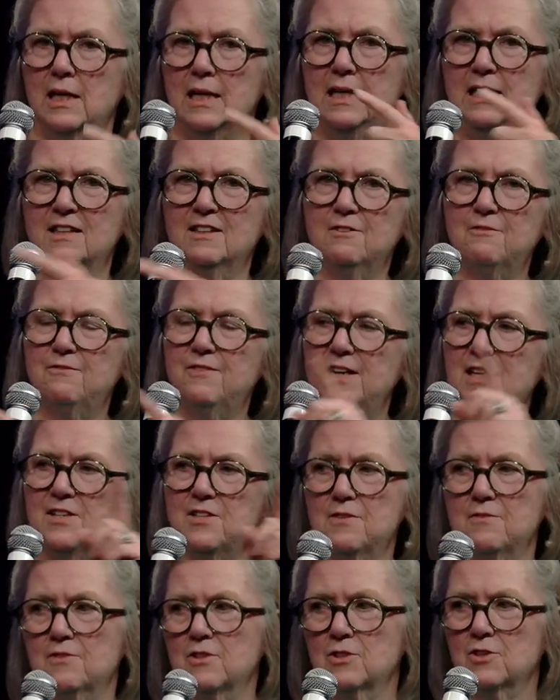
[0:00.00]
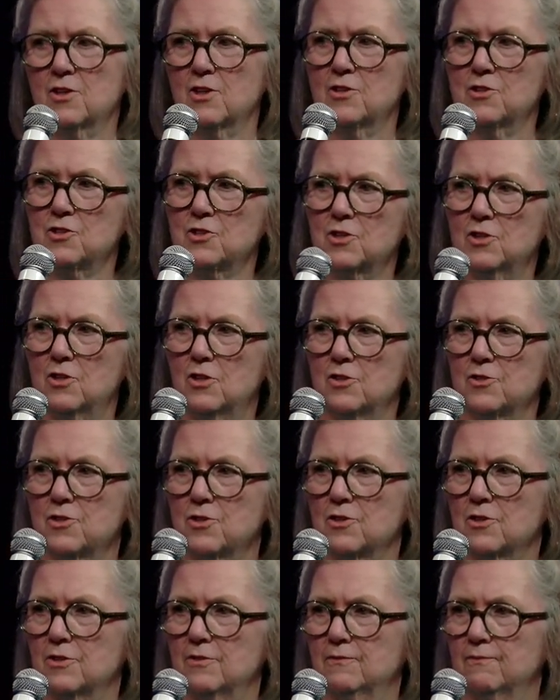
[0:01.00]
in the face of the larger
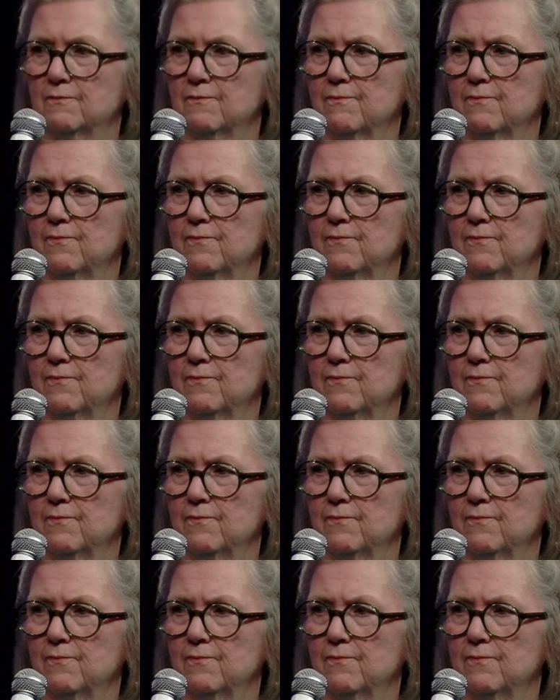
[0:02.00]
culture?